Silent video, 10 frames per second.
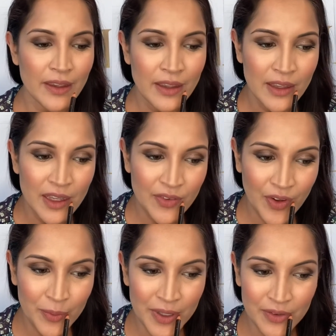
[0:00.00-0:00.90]
If I
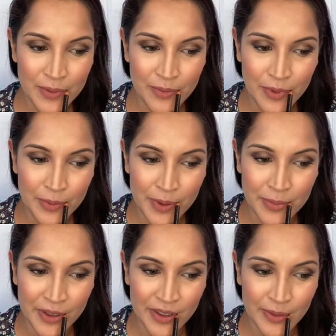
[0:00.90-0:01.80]
went in with ruby
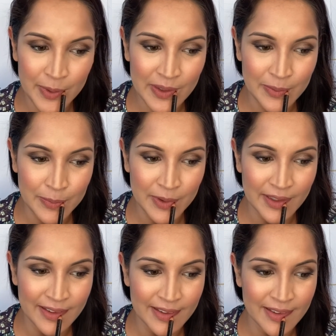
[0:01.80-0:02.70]
berry, it would look more
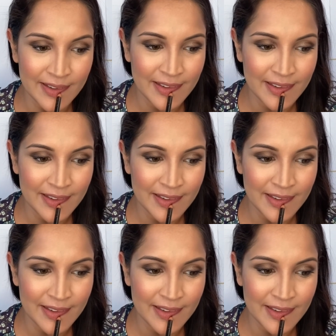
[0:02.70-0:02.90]
like this.